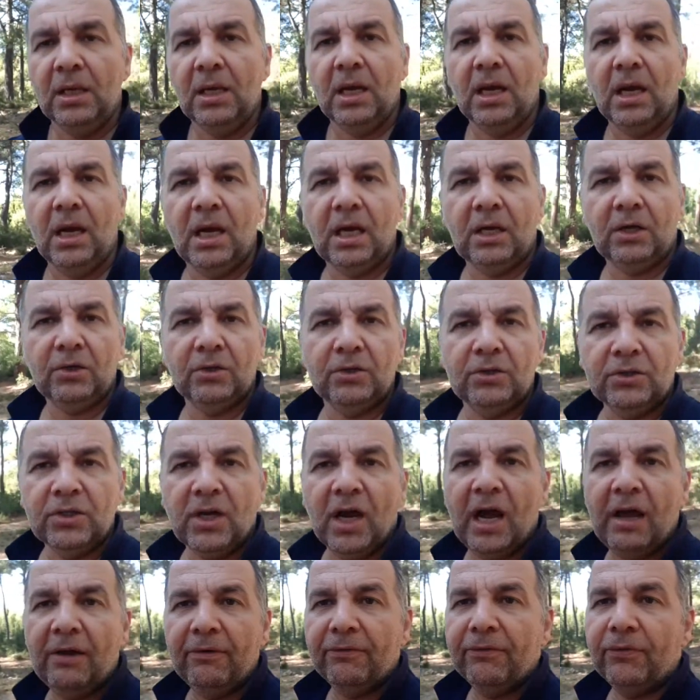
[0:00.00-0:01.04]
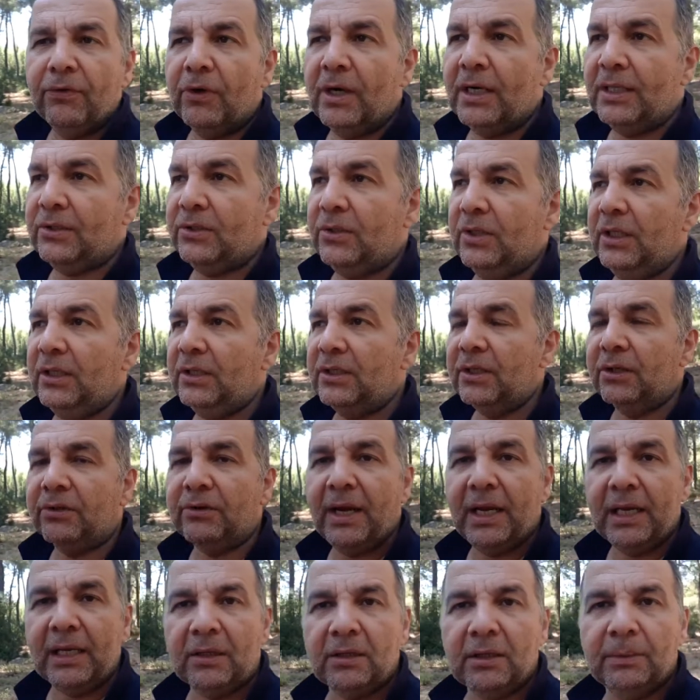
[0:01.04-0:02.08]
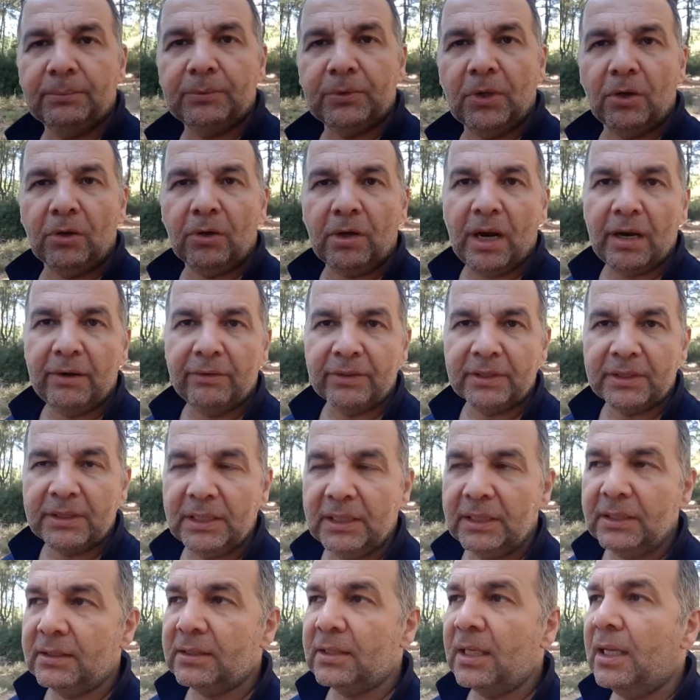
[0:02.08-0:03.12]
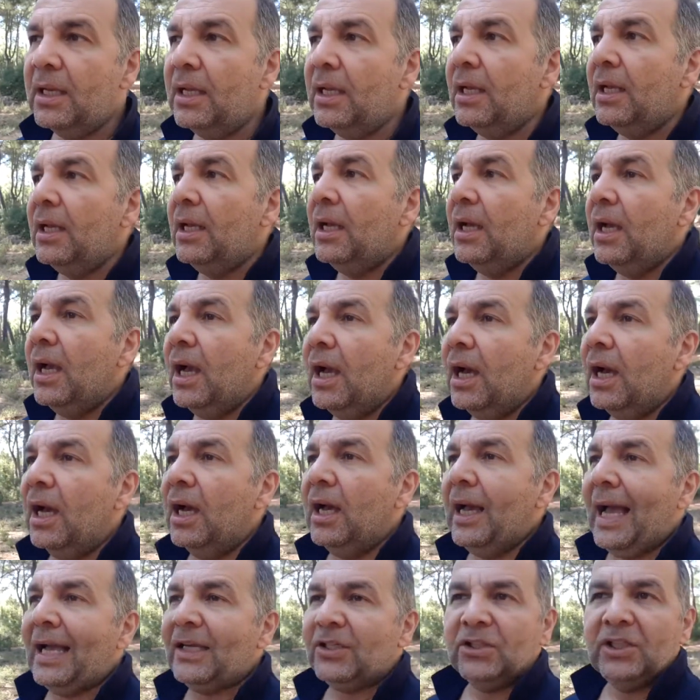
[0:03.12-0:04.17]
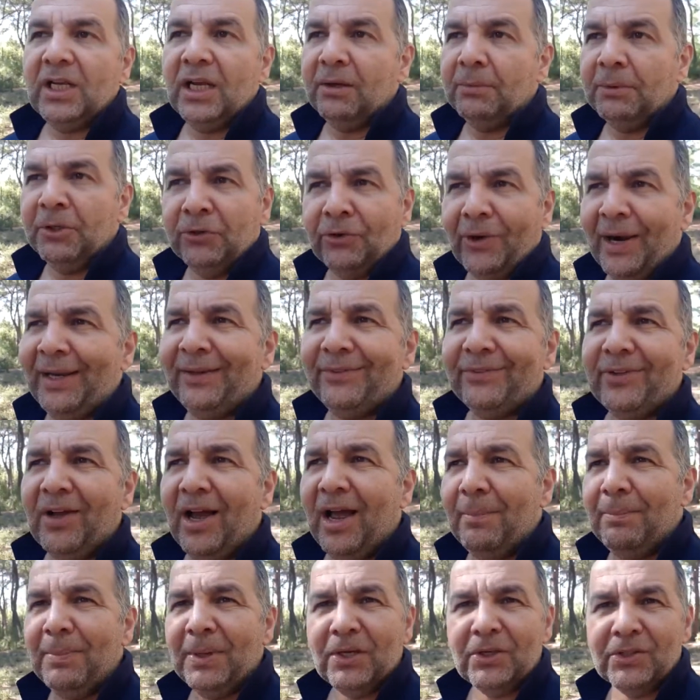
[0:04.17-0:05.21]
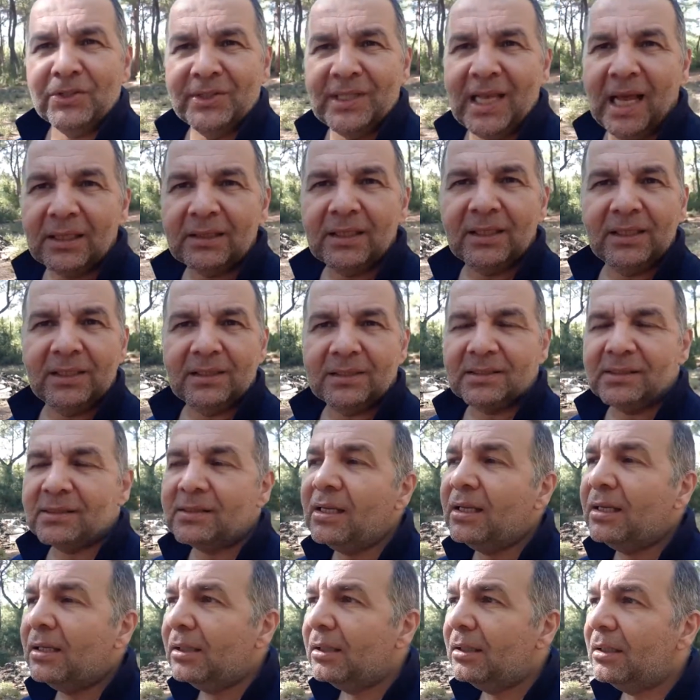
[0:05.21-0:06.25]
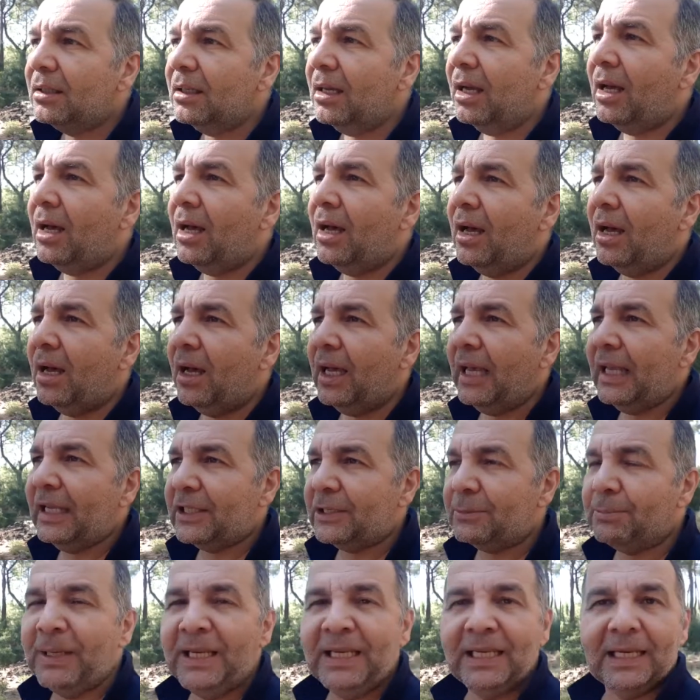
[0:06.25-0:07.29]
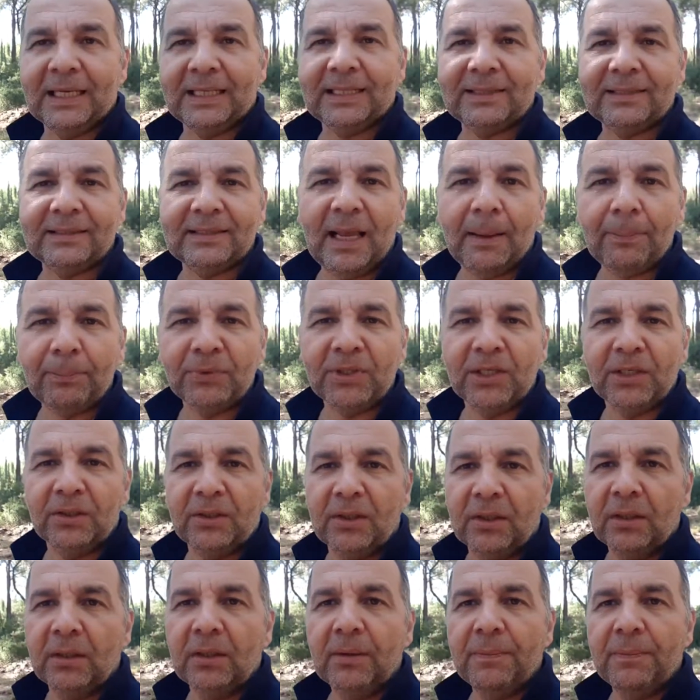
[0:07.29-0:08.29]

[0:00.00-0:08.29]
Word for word: uh, a good time for us to integrate cryptocurrencies. Uh, actually a great time, because now that it's, uh, it's been accepted